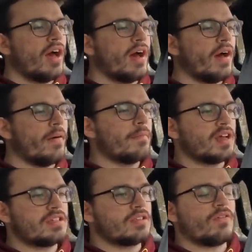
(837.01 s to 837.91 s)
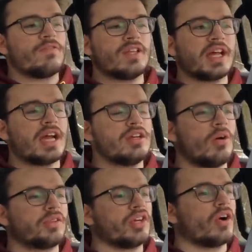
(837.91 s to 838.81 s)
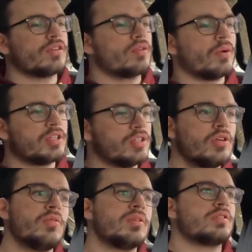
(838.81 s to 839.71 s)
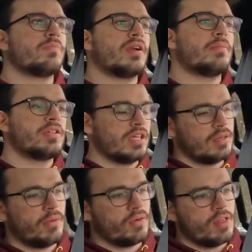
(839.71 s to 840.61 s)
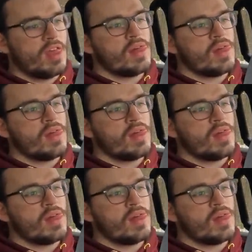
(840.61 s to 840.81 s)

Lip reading: I still feel like I know what the car is going to do. It's pretty predictable.